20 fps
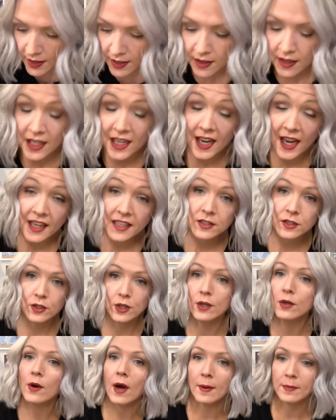the next
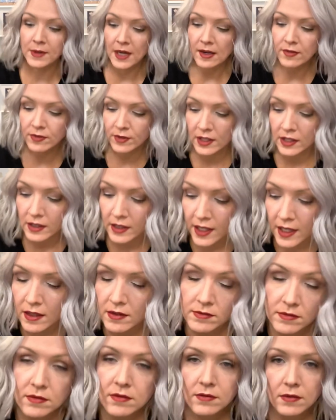two, I'm definitely
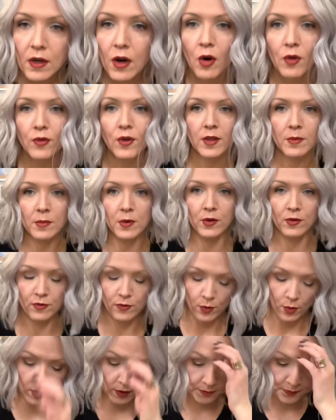over the moon
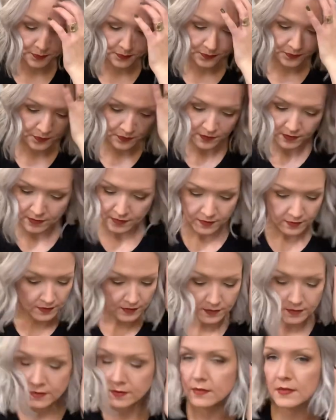for.
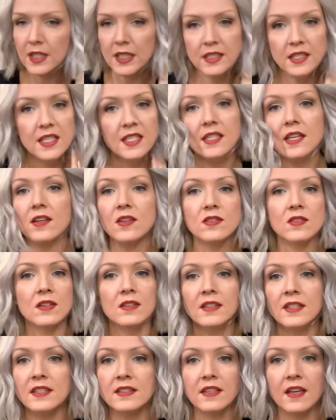The details on
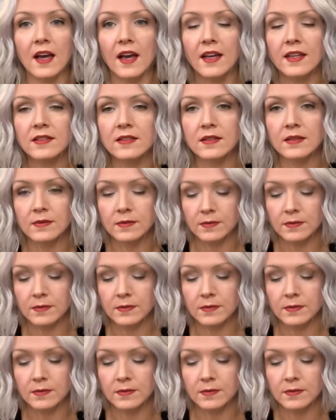these guys.